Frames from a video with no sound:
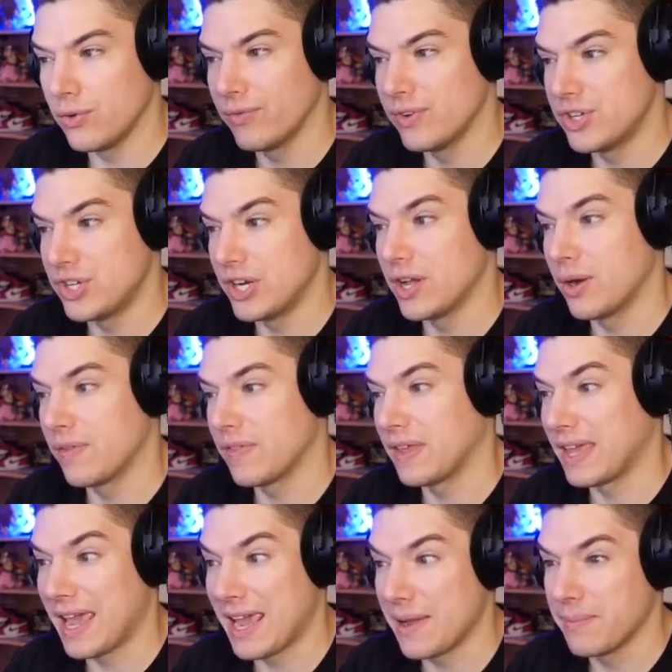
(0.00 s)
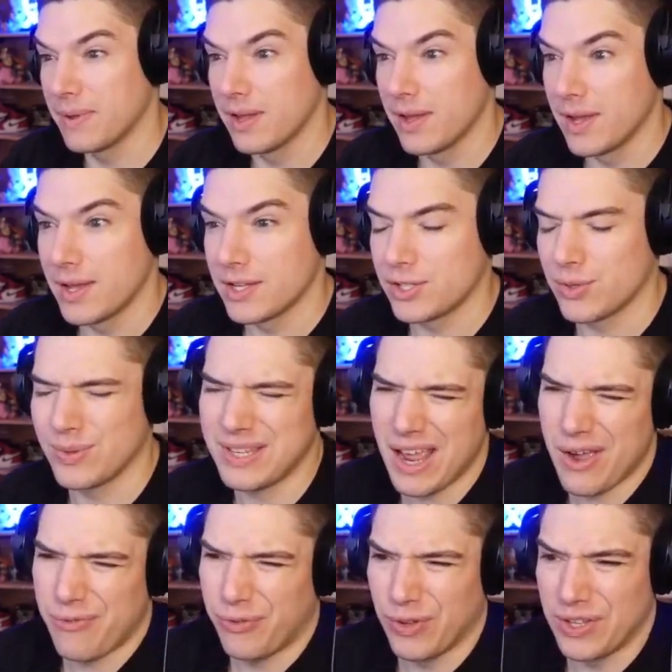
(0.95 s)
Vegito in the game. So we're
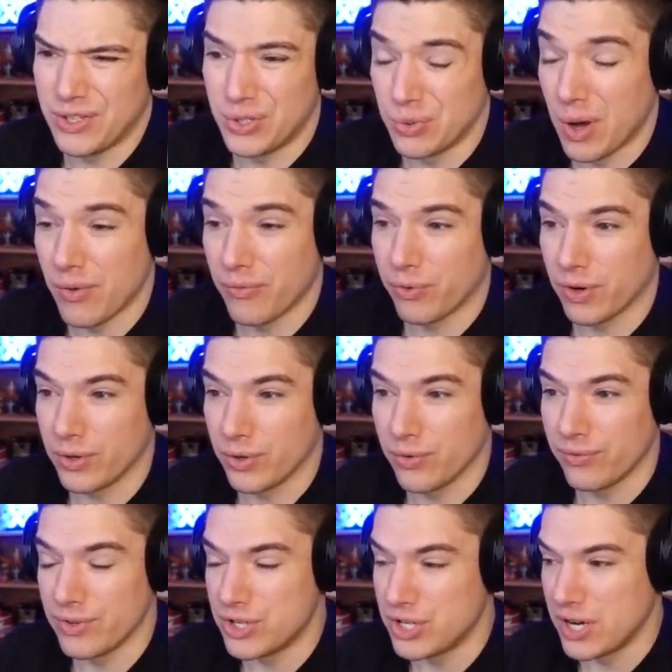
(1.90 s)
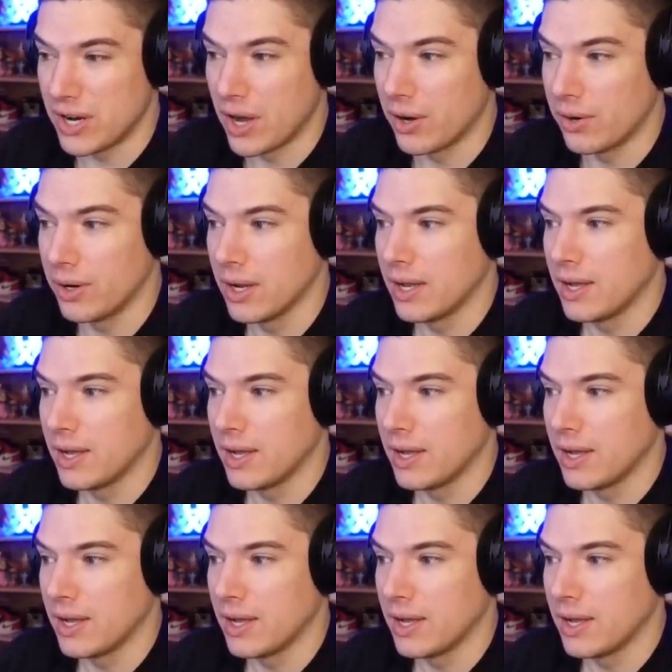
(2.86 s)
definitely due out for a new Vegito.